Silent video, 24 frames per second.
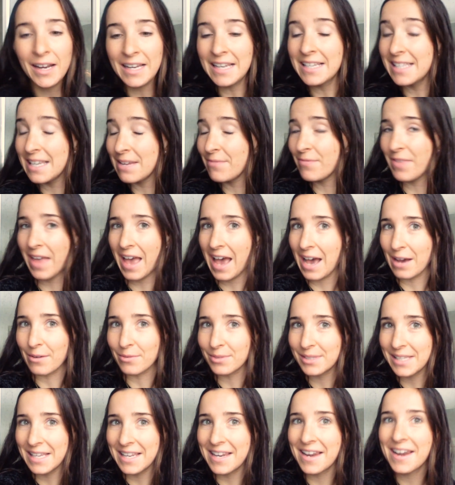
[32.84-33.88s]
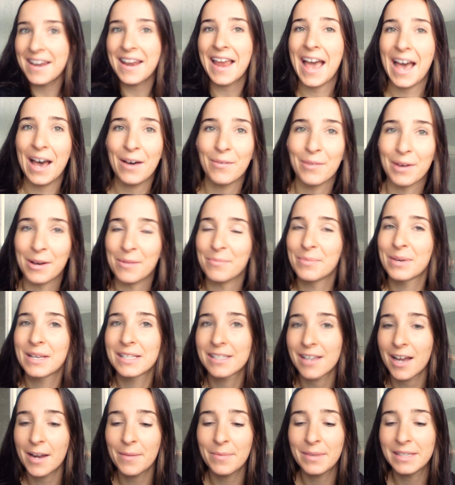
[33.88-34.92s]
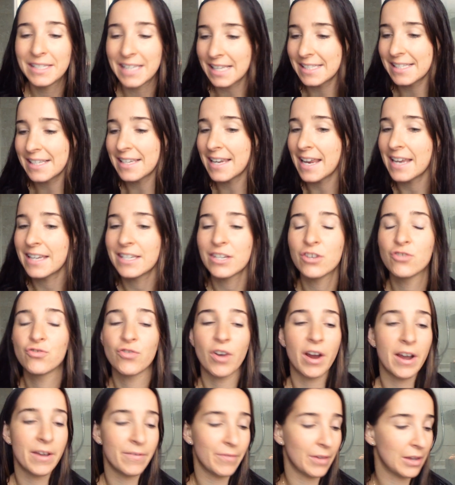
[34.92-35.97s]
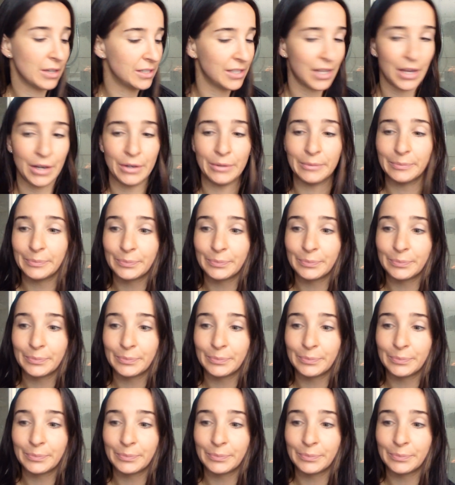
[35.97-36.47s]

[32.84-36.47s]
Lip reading: I need to leave the house in an hour because I'm the designated driver, so